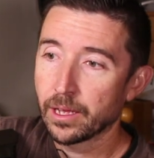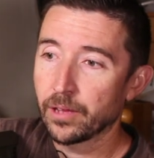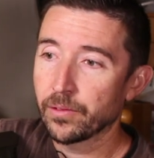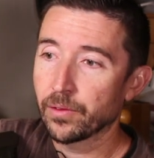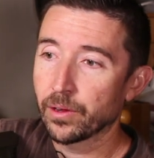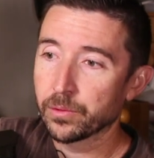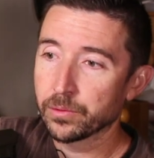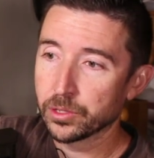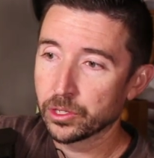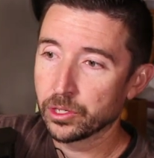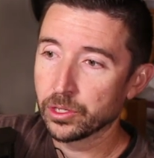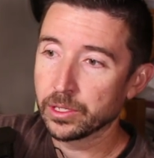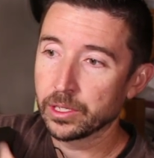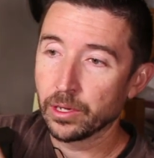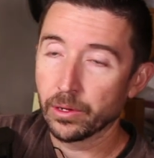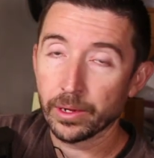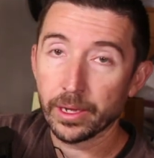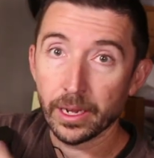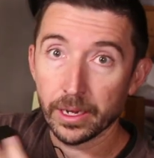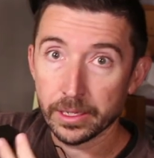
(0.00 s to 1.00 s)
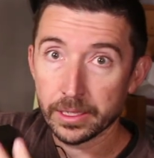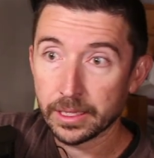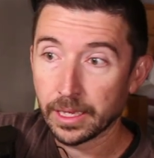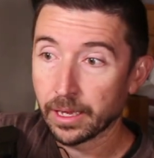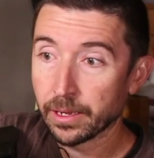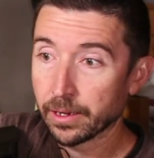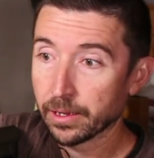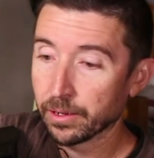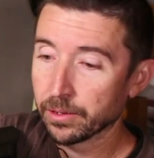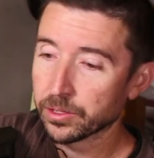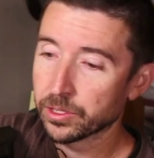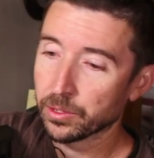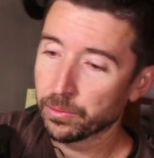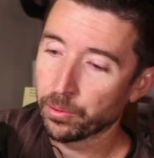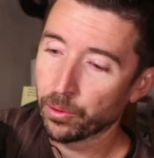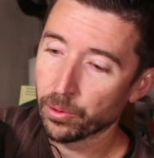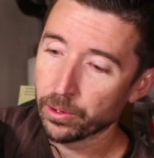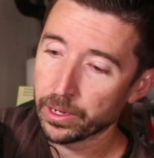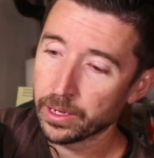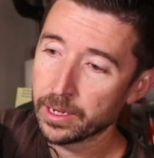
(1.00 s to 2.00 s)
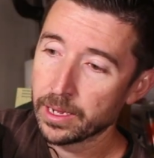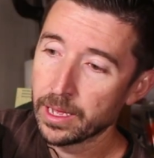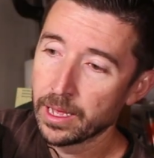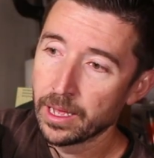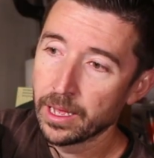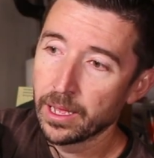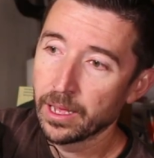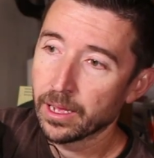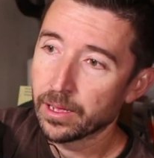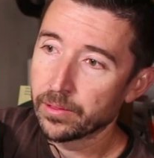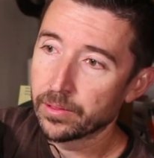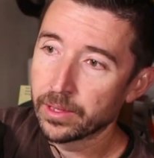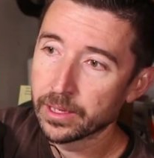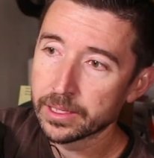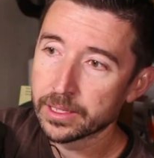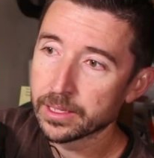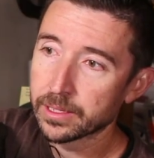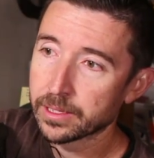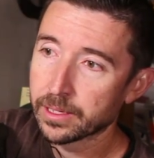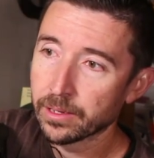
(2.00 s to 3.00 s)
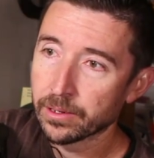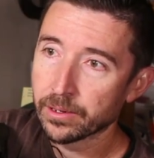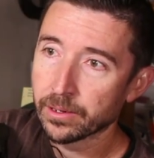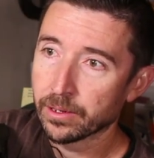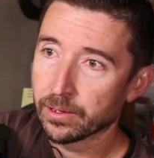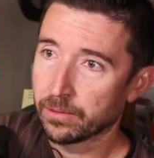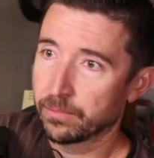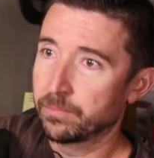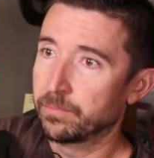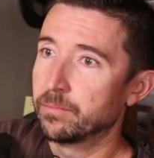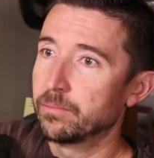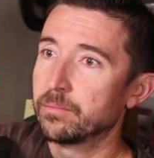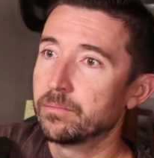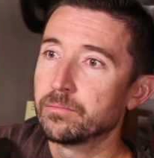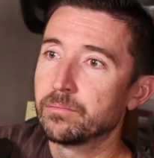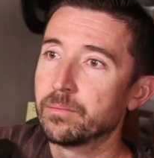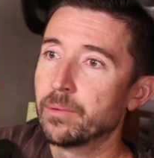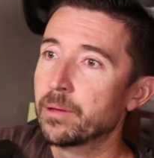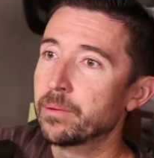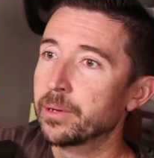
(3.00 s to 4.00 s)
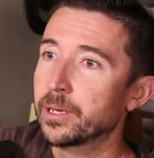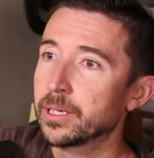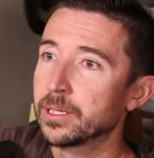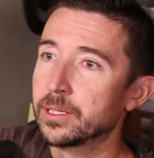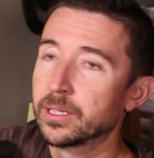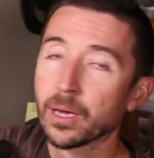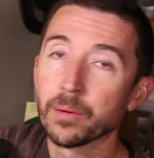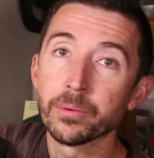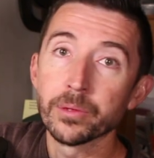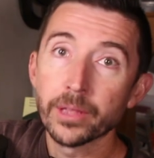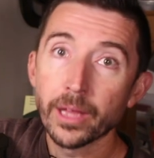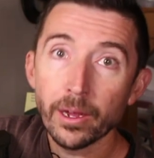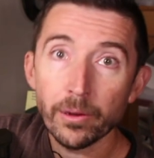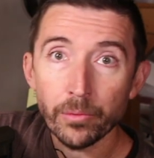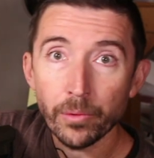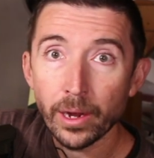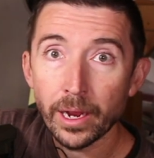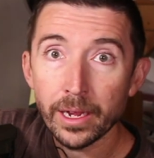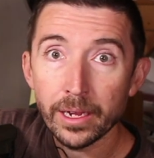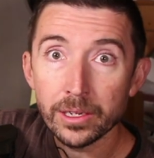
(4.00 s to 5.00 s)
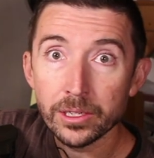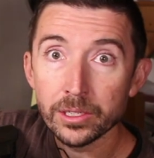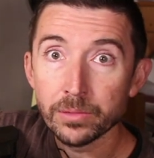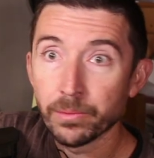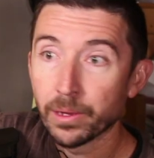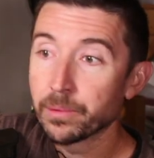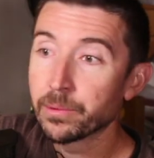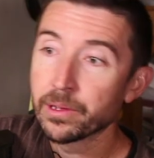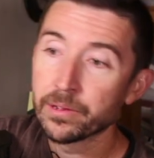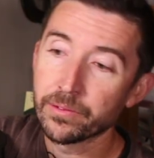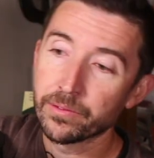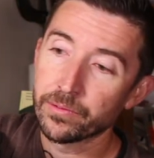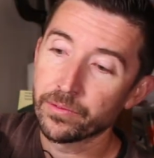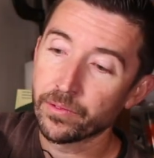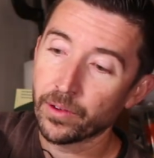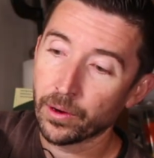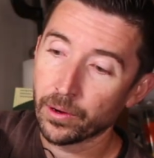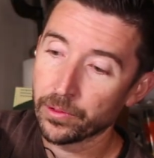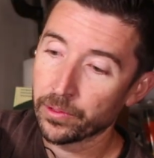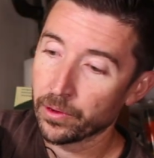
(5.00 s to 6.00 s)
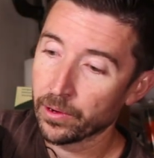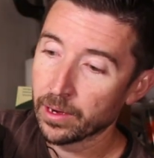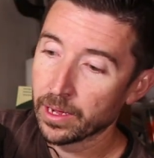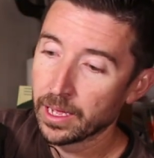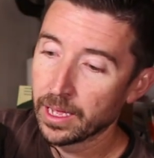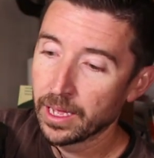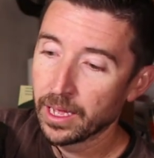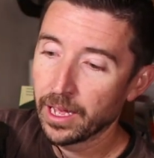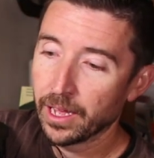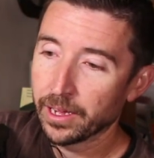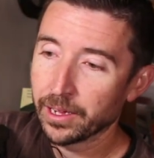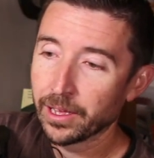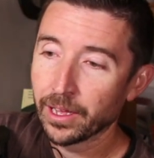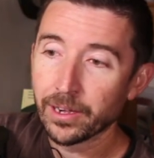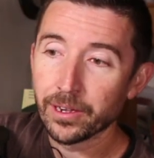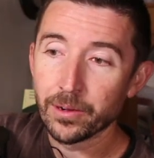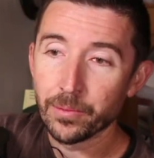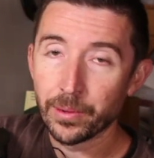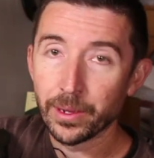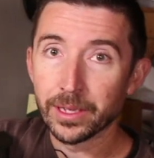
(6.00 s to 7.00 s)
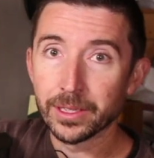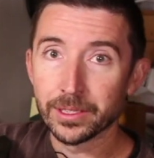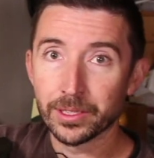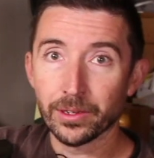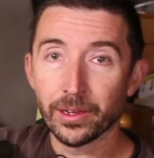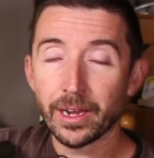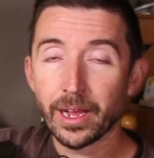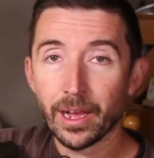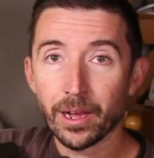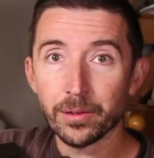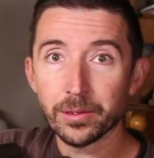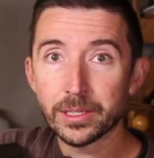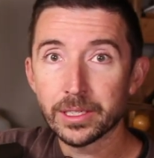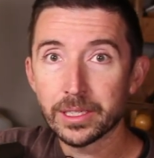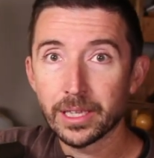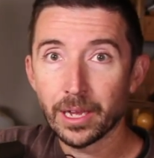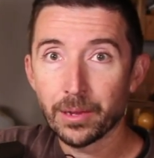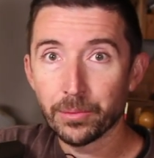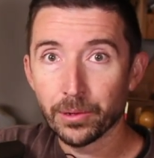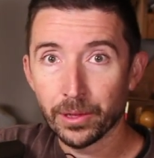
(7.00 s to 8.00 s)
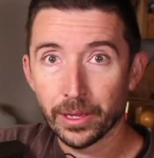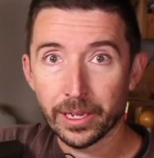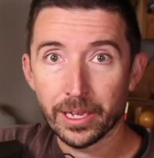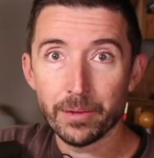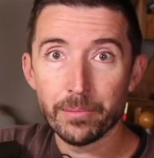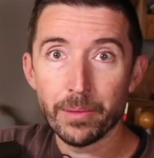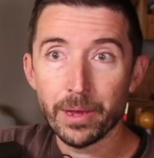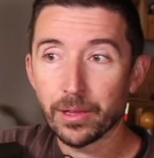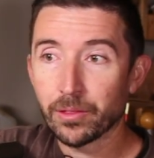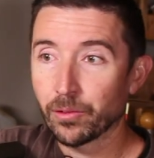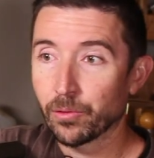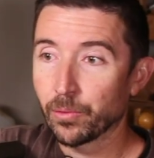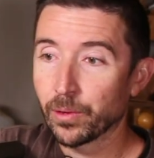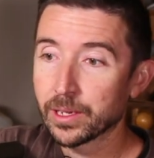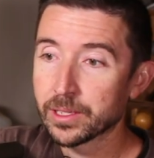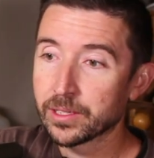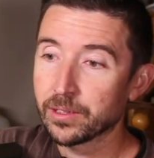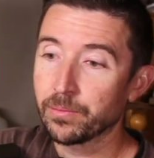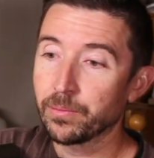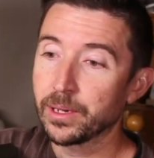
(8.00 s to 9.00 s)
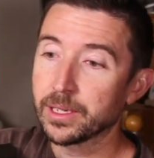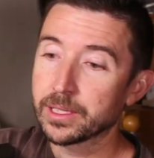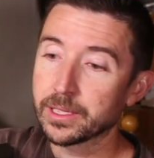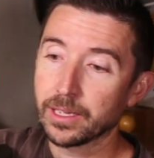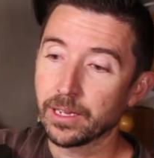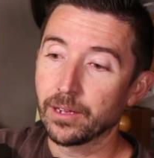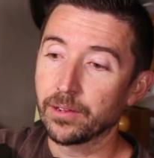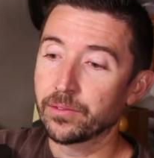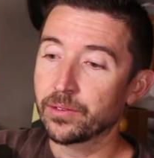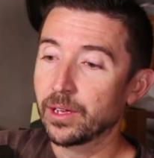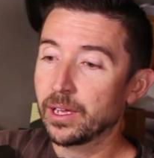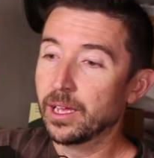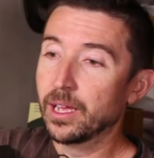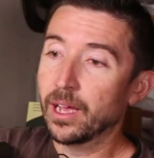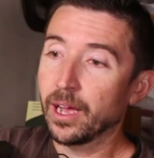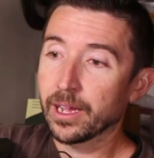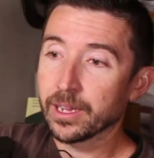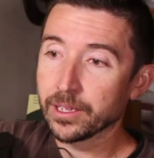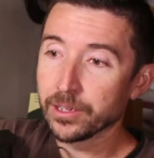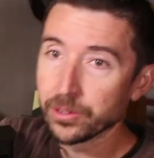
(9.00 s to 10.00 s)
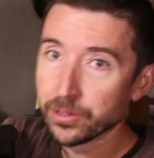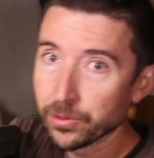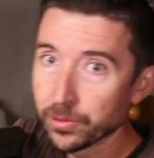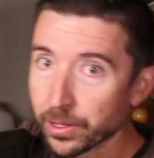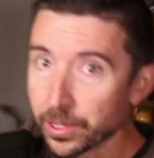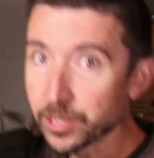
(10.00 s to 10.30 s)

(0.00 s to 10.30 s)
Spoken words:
If I was just, you know, kind of standing unsupported, this is gonna maybe double that range, maybe even farther. It kind of depends on how stable I can make the rest of myself. I can do